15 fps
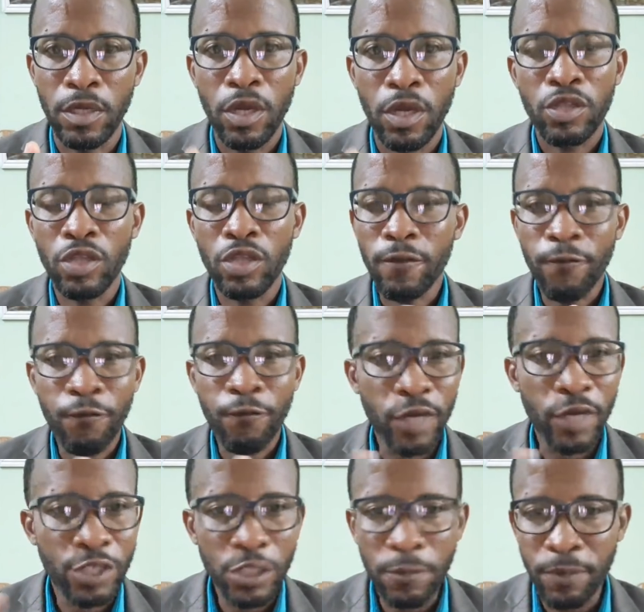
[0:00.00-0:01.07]
Not
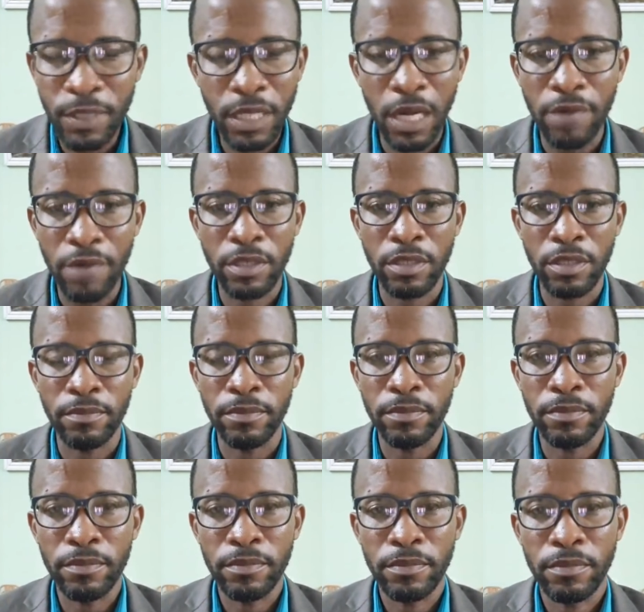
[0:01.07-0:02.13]
friendship with CARICOM.
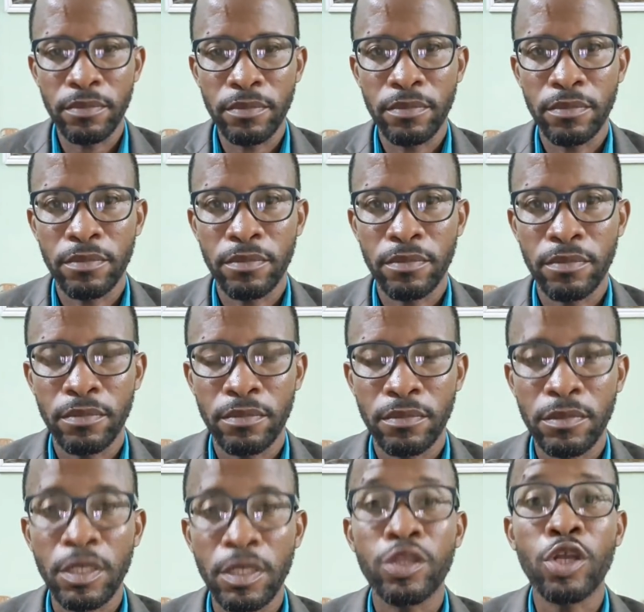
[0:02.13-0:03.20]

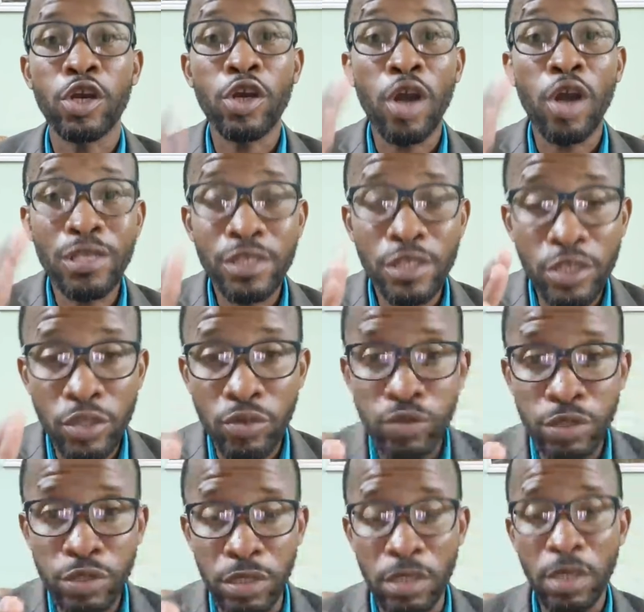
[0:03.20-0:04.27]
The
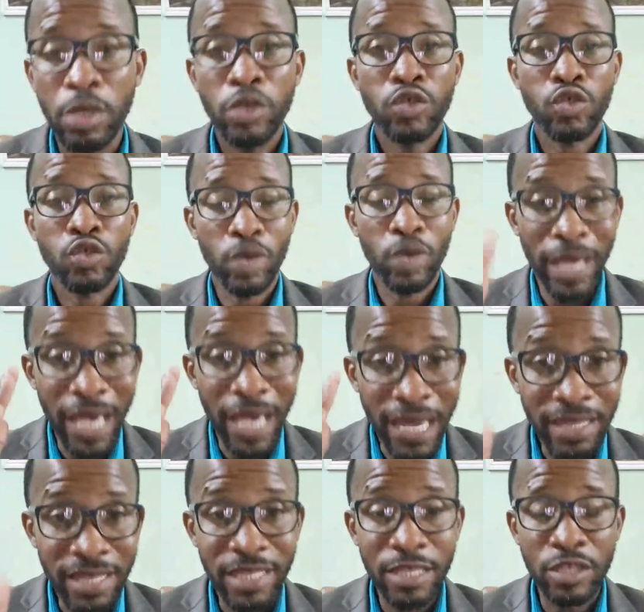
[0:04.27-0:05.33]
Constitution. So
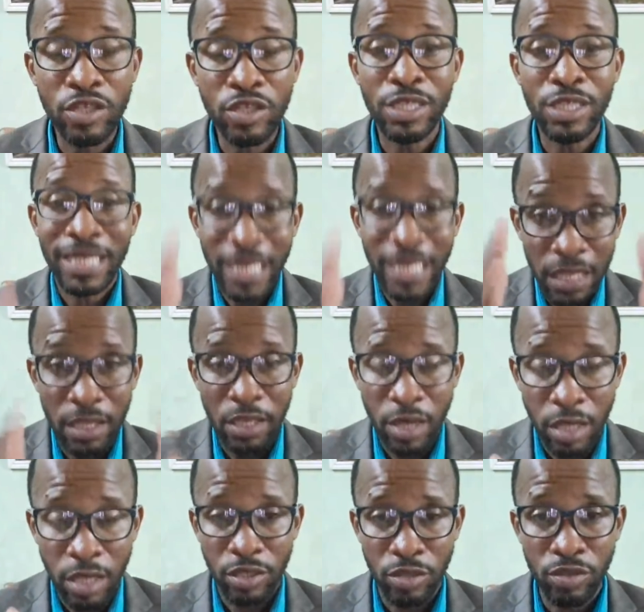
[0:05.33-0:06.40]
anything that's not in the
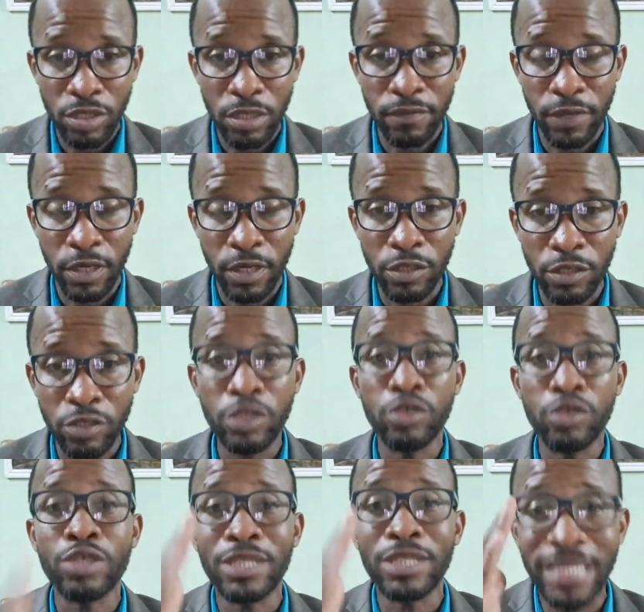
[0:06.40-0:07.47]
Constitution of your country, you
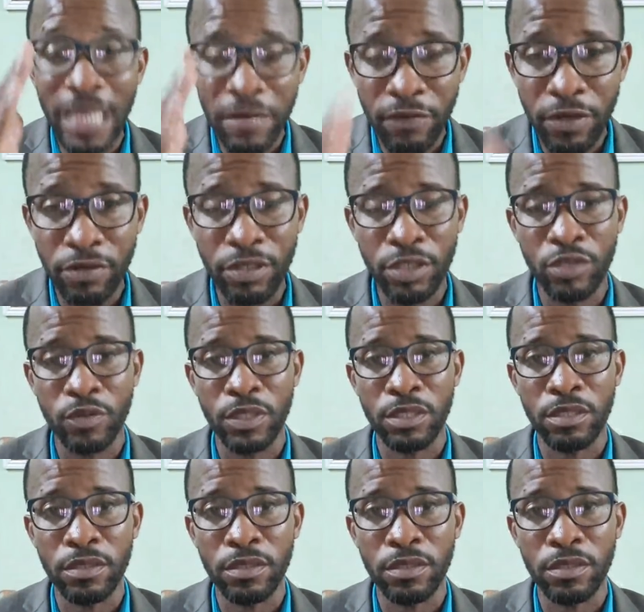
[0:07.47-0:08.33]
should never agree to it.